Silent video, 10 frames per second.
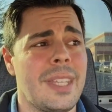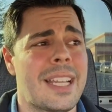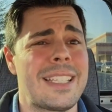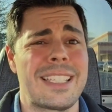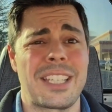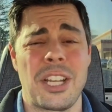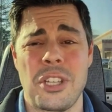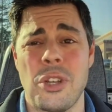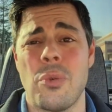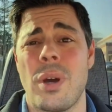because it's gonna
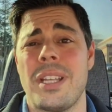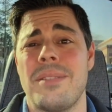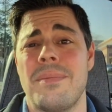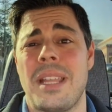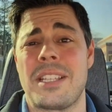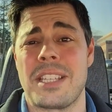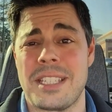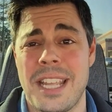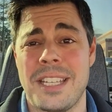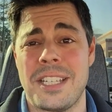do what it's
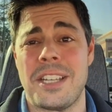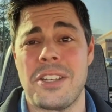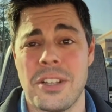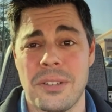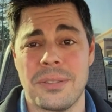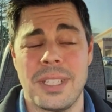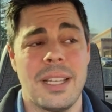intended to do.